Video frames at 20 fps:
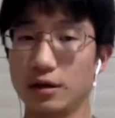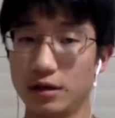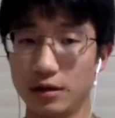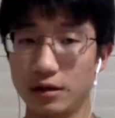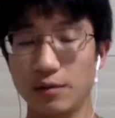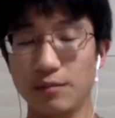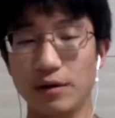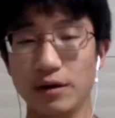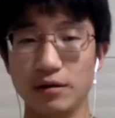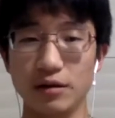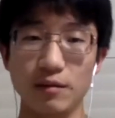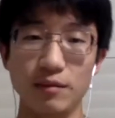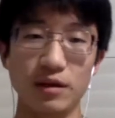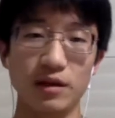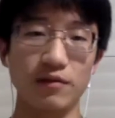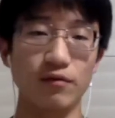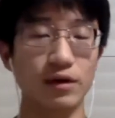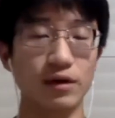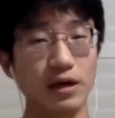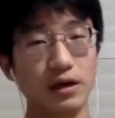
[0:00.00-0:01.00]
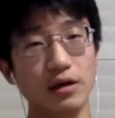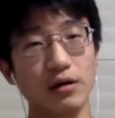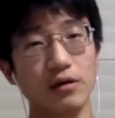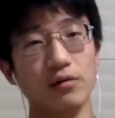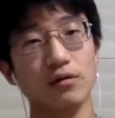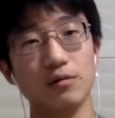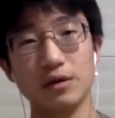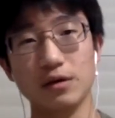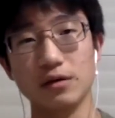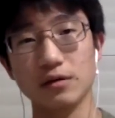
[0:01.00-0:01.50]
I know that for a quantum
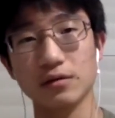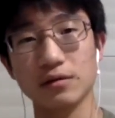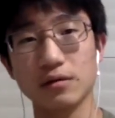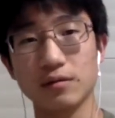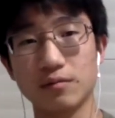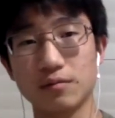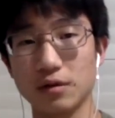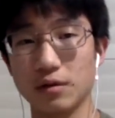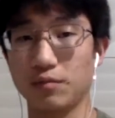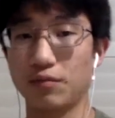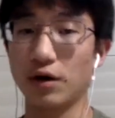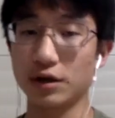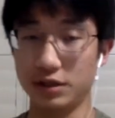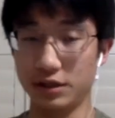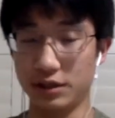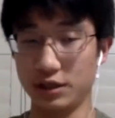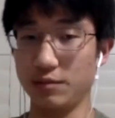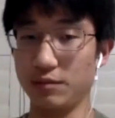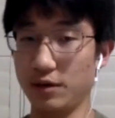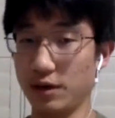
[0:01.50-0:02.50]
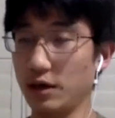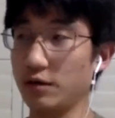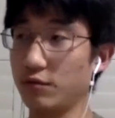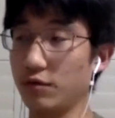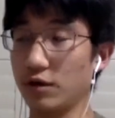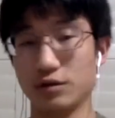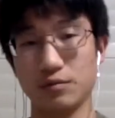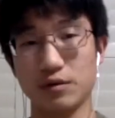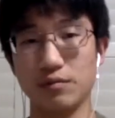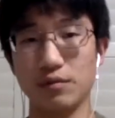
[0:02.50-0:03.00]
computer,
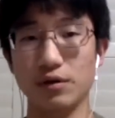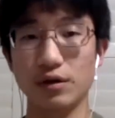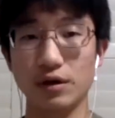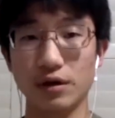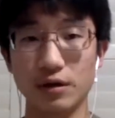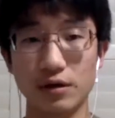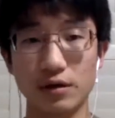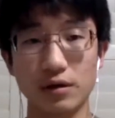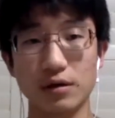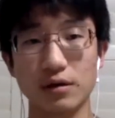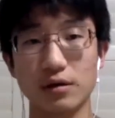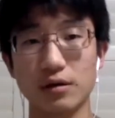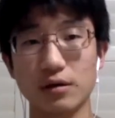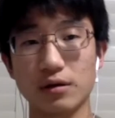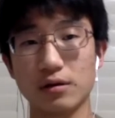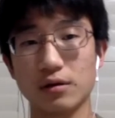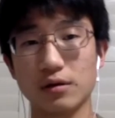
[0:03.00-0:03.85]
qubits can